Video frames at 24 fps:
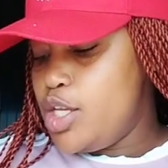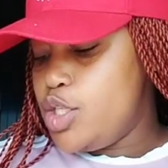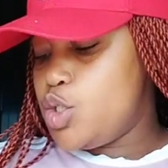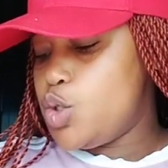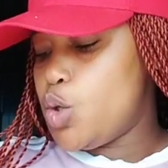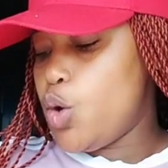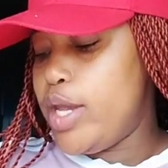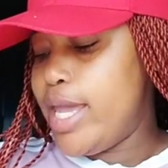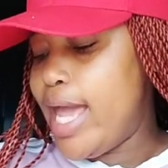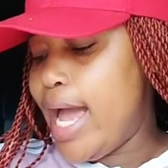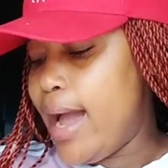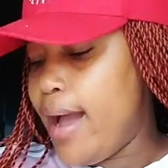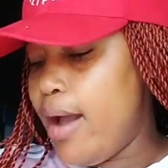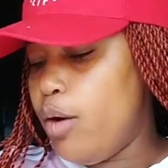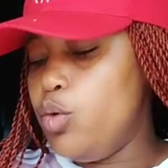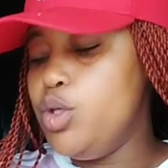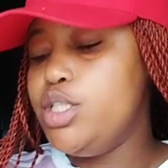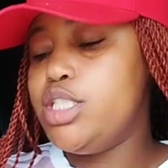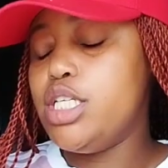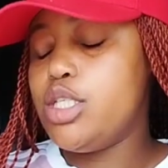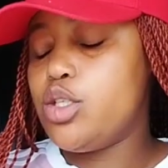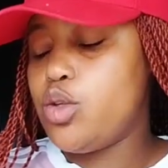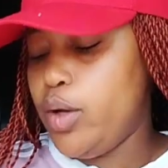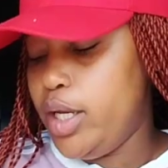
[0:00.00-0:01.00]
So yeah,
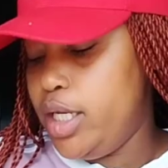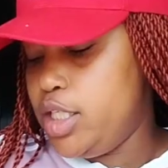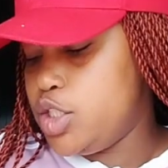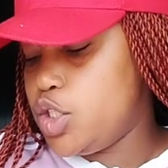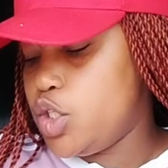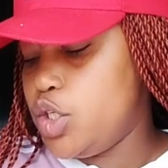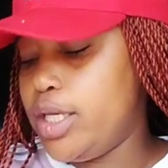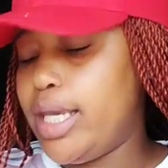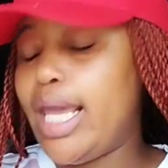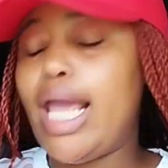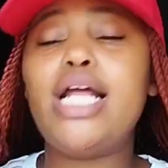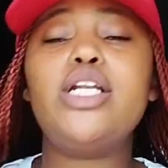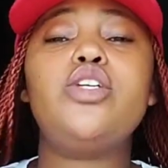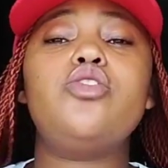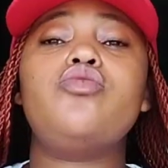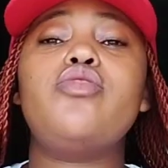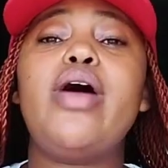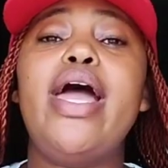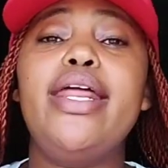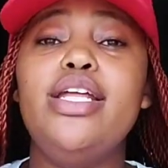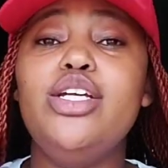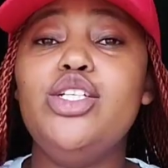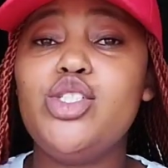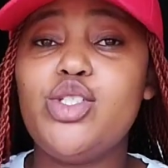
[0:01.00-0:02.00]
we're just going to get
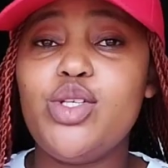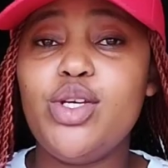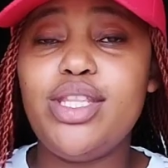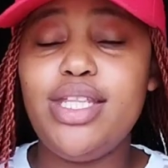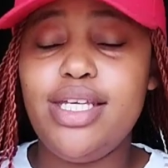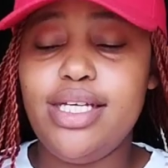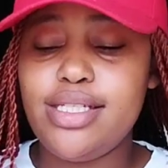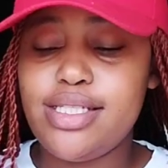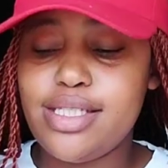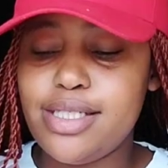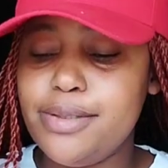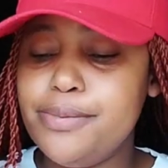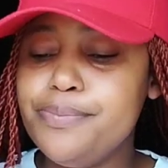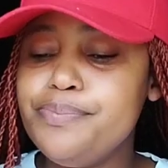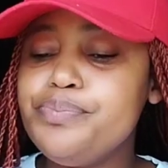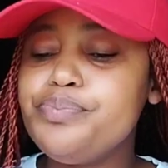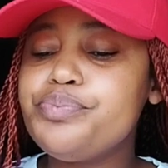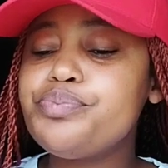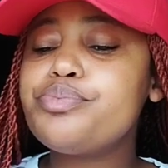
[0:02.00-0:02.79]
right into this.